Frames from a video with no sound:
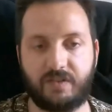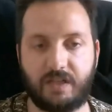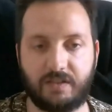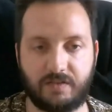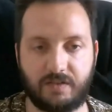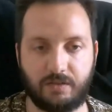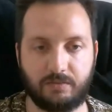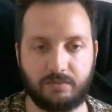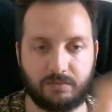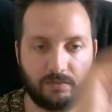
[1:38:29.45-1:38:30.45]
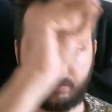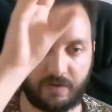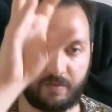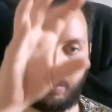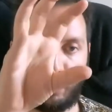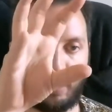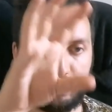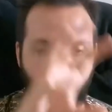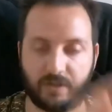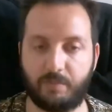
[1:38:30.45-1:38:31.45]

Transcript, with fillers: state zero we have a block with